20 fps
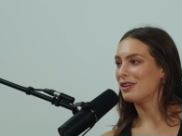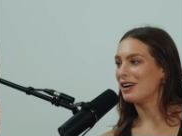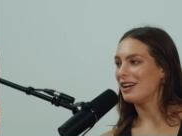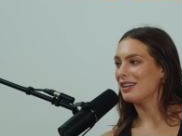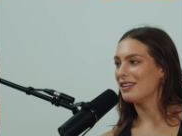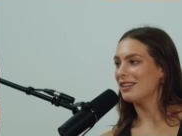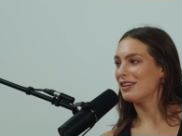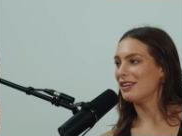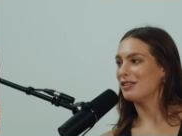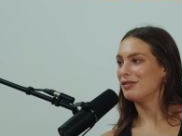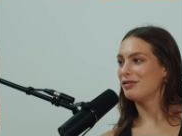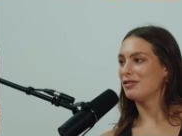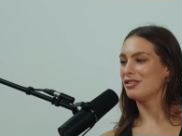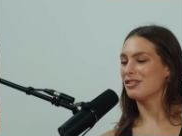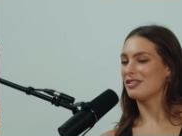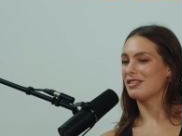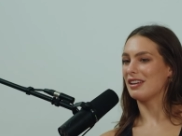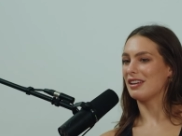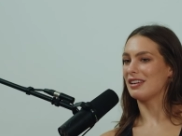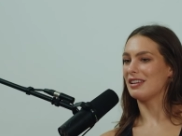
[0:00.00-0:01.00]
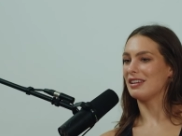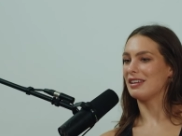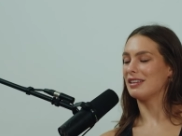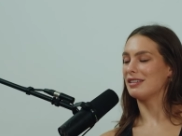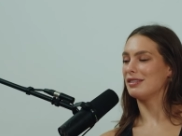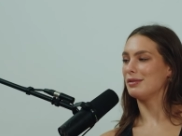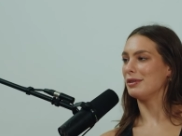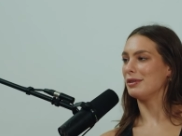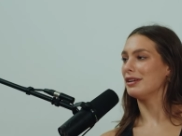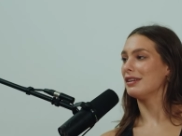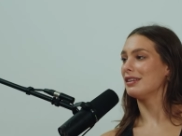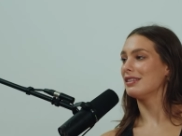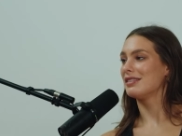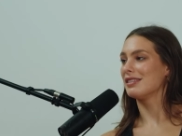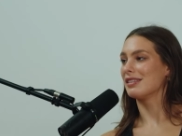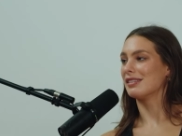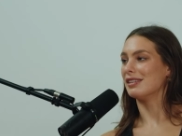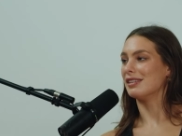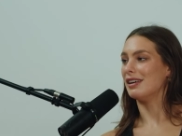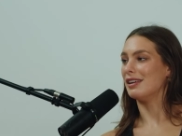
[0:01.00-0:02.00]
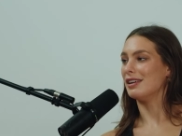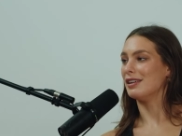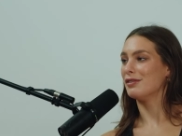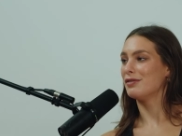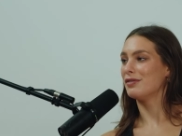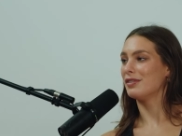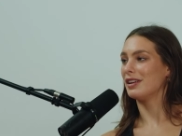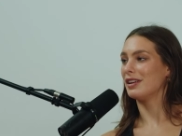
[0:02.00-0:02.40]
I love just like experiencing life.